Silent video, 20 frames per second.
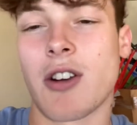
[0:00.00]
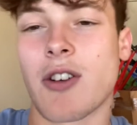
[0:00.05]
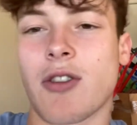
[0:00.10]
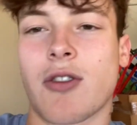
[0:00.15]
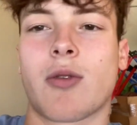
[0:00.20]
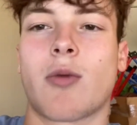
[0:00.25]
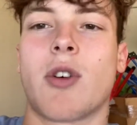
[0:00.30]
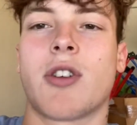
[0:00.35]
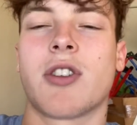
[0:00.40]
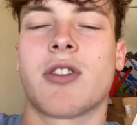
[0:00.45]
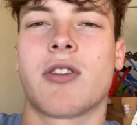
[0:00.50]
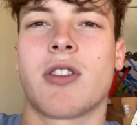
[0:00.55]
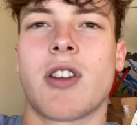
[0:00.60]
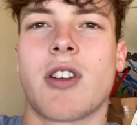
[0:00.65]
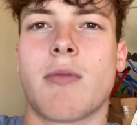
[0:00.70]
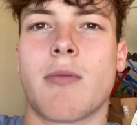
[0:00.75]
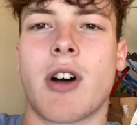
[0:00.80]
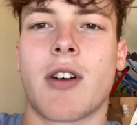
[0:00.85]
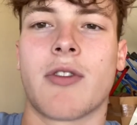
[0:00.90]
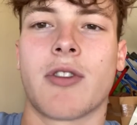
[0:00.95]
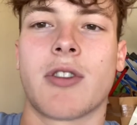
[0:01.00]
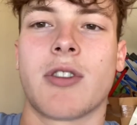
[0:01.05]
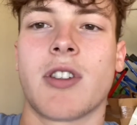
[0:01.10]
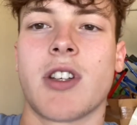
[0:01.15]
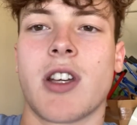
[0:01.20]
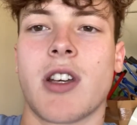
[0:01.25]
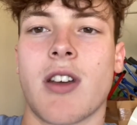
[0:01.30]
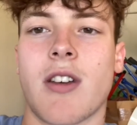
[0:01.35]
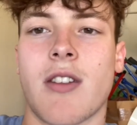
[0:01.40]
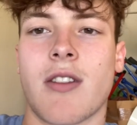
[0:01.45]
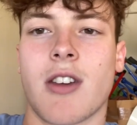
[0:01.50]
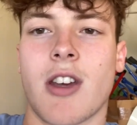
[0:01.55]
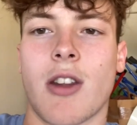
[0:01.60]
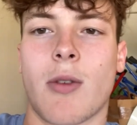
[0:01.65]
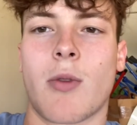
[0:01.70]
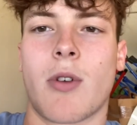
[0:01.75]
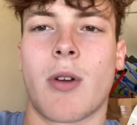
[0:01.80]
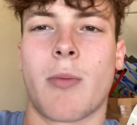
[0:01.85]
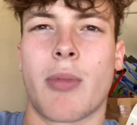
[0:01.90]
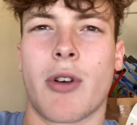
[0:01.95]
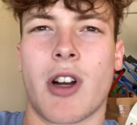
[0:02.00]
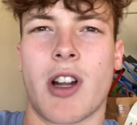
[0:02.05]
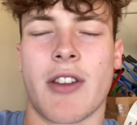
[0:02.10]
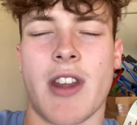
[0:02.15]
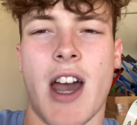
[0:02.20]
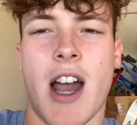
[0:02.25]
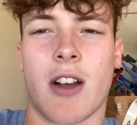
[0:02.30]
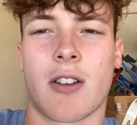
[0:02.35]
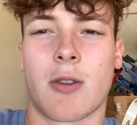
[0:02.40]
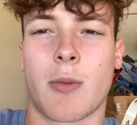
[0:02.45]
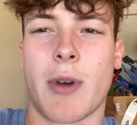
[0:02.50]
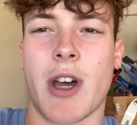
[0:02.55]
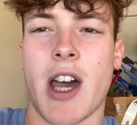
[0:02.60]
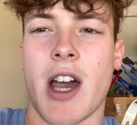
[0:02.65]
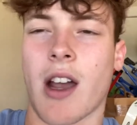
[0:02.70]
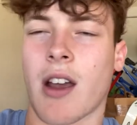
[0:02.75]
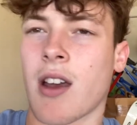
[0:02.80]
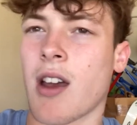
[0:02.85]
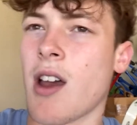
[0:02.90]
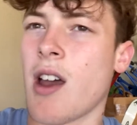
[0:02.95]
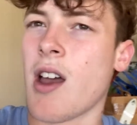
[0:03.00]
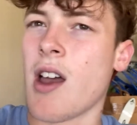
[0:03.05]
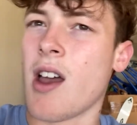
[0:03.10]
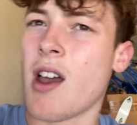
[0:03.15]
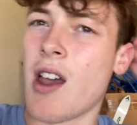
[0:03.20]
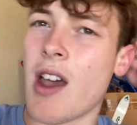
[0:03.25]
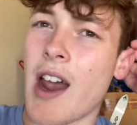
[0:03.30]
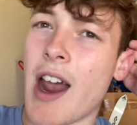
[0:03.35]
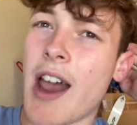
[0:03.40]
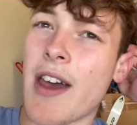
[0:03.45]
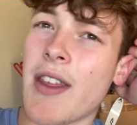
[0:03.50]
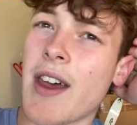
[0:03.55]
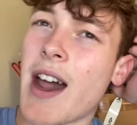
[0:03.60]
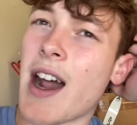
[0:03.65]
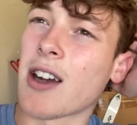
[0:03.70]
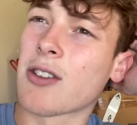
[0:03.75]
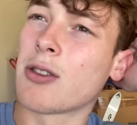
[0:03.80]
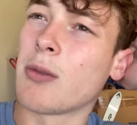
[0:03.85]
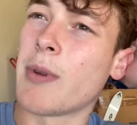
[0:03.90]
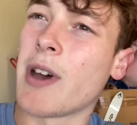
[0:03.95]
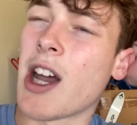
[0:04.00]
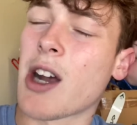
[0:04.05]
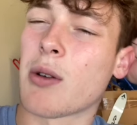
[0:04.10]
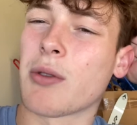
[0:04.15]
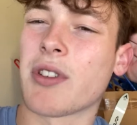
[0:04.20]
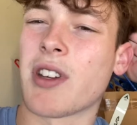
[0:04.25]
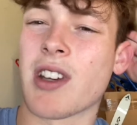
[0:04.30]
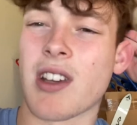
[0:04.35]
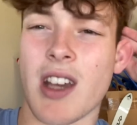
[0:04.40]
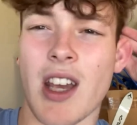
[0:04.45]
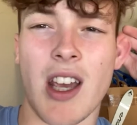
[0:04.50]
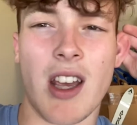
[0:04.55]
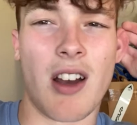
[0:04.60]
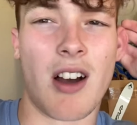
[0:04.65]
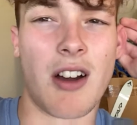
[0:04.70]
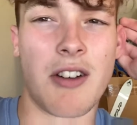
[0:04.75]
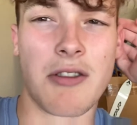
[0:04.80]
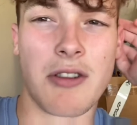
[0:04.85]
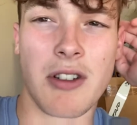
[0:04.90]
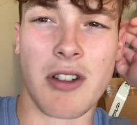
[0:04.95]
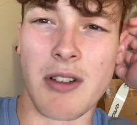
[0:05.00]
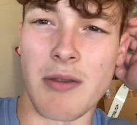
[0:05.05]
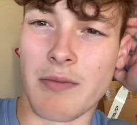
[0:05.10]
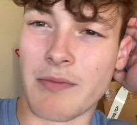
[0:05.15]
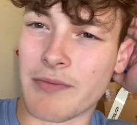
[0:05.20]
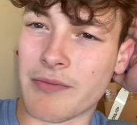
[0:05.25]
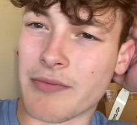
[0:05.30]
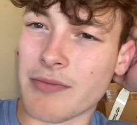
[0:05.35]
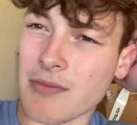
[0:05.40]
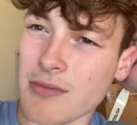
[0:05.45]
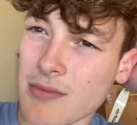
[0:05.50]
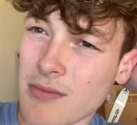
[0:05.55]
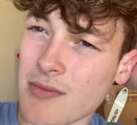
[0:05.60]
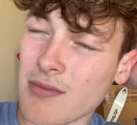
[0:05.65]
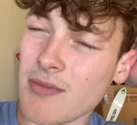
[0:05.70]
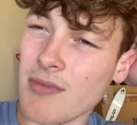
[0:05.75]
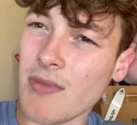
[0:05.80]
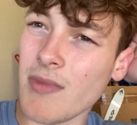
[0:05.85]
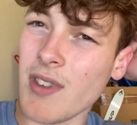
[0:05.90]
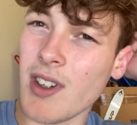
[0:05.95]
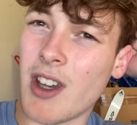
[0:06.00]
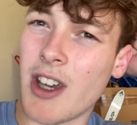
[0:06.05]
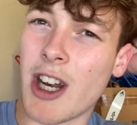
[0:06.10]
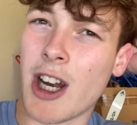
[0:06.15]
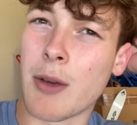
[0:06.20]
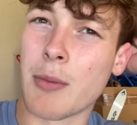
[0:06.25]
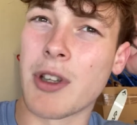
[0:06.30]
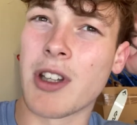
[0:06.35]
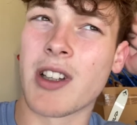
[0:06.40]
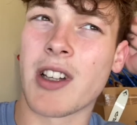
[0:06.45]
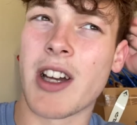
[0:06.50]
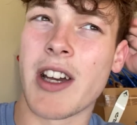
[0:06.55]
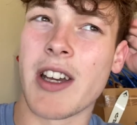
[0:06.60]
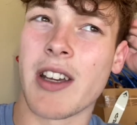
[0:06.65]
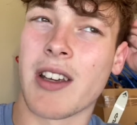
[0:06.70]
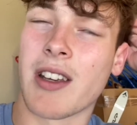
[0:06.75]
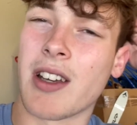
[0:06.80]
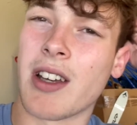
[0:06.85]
One just did a muffler delete, and the other one put on the axle back. And the axle back was like 800. And I mean, like,